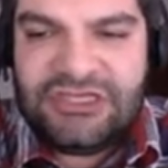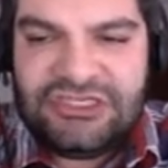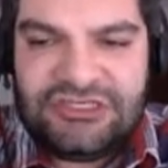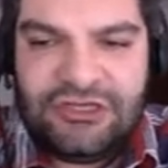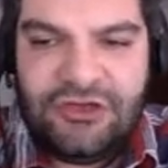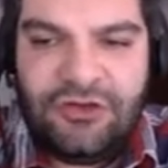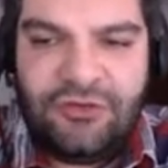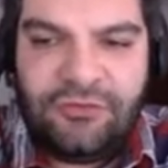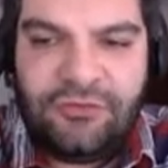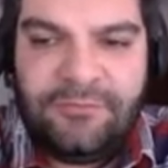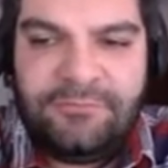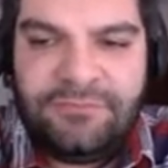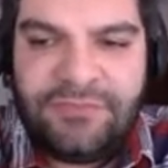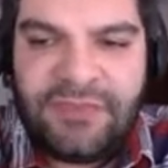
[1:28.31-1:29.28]

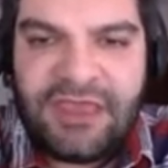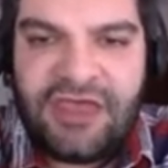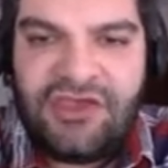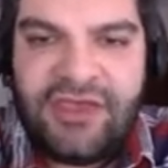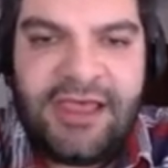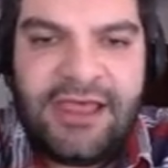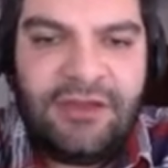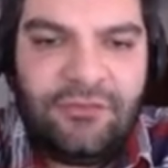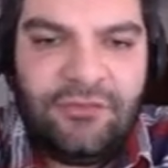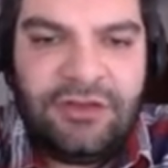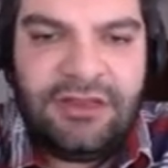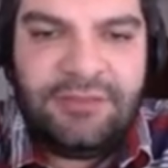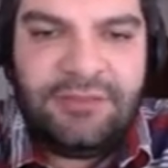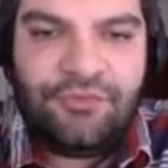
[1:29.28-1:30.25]
internal. Okay, you can't
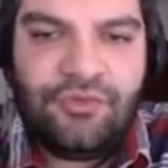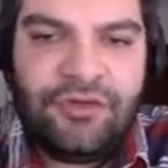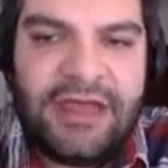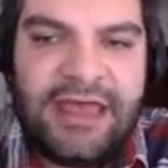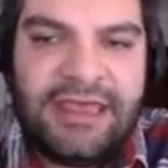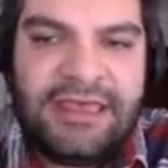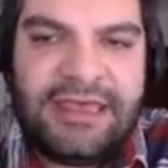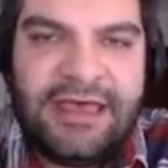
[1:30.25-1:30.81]
really put a